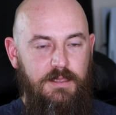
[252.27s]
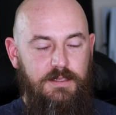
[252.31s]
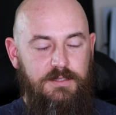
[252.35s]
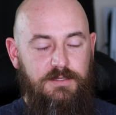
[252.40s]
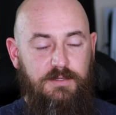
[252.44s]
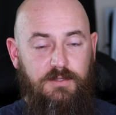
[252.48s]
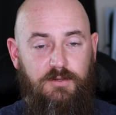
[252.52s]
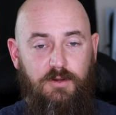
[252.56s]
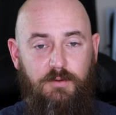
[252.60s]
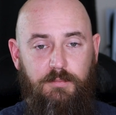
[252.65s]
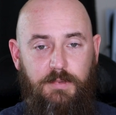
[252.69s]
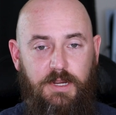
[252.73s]

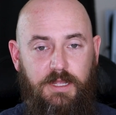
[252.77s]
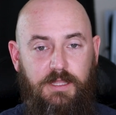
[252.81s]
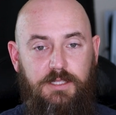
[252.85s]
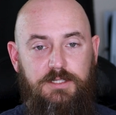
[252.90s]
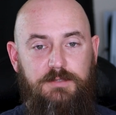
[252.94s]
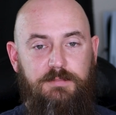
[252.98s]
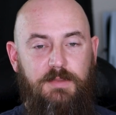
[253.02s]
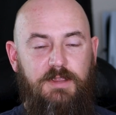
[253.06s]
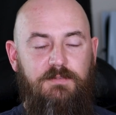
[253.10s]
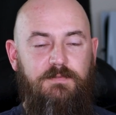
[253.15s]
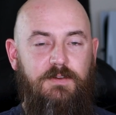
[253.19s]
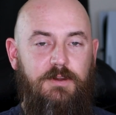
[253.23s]
So your
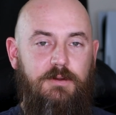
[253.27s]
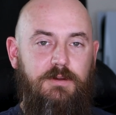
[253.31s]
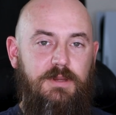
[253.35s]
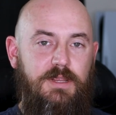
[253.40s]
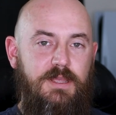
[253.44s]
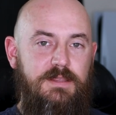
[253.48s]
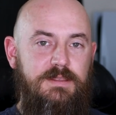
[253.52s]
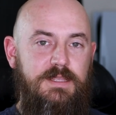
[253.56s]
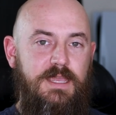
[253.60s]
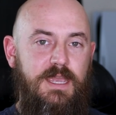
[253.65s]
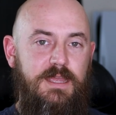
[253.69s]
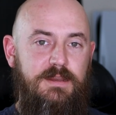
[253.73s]
mileage may vary
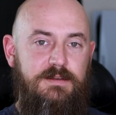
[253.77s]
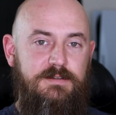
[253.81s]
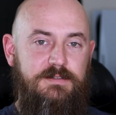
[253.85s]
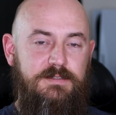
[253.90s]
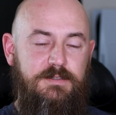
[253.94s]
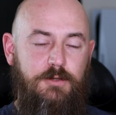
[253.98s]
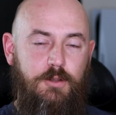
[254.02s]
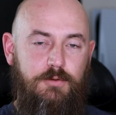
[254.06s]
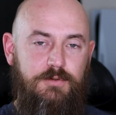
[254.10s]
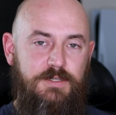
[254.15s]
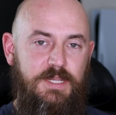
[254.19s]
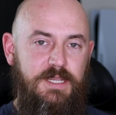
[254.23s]
on that.
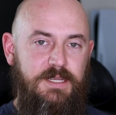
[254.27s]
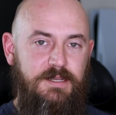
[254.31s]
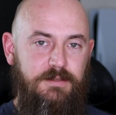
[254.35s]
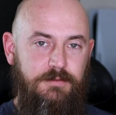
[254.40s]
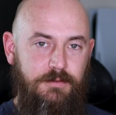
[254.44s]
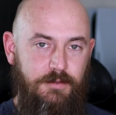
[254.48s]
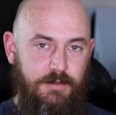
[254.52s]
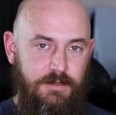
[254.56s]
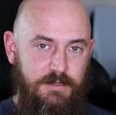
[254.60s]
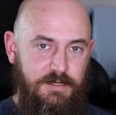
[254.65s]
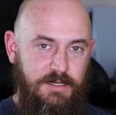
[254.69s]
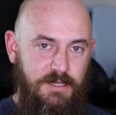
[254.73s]
Go take a
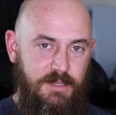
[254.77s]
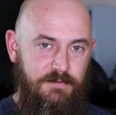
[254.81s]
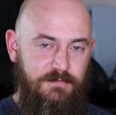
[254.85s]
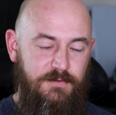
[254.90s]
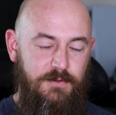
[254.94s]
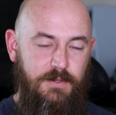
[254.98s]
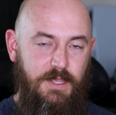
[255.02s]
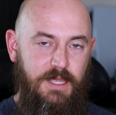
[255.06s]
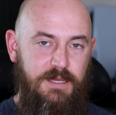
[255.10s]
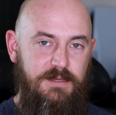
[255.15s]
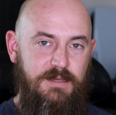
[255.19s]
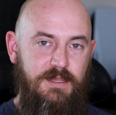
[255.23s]
look if
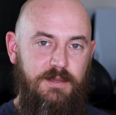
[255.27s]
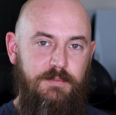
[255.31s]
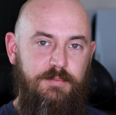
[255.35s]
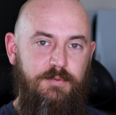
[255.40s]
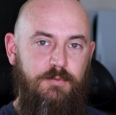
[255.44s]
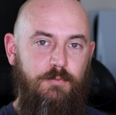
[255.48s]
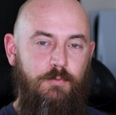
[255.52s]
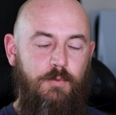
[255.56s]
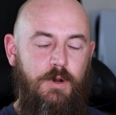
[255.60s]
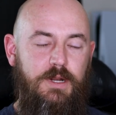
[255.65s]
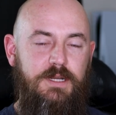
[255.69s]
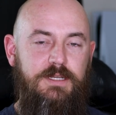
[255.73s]
you end up
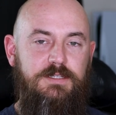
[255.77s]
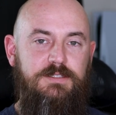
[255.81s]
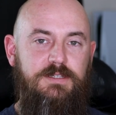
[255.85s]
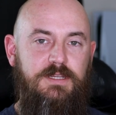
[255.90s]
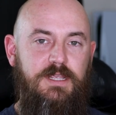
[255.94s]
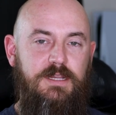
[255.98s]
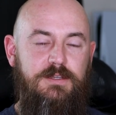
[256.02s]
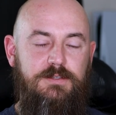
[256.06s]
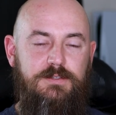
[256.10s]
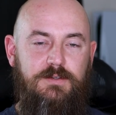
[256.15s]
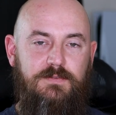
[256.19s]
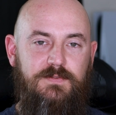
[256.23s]
wanting to
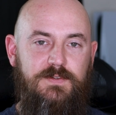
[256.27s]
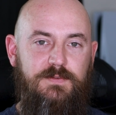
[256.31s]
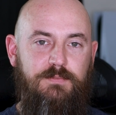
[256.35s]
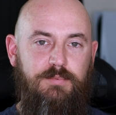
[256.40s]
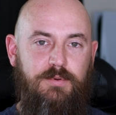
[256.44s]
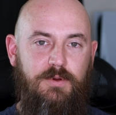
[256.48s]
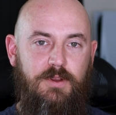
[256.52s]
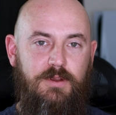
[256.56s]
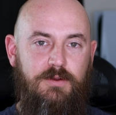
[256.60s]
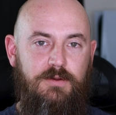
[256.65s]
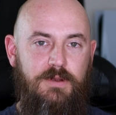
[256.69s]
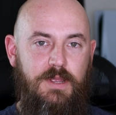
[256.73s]
get a Surface
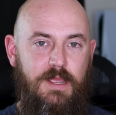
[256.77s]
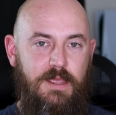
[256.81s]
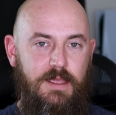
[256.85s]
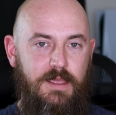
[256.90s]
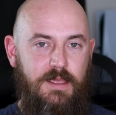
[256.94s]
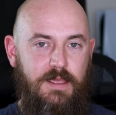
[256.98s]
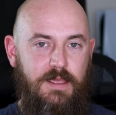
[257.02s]
Pro.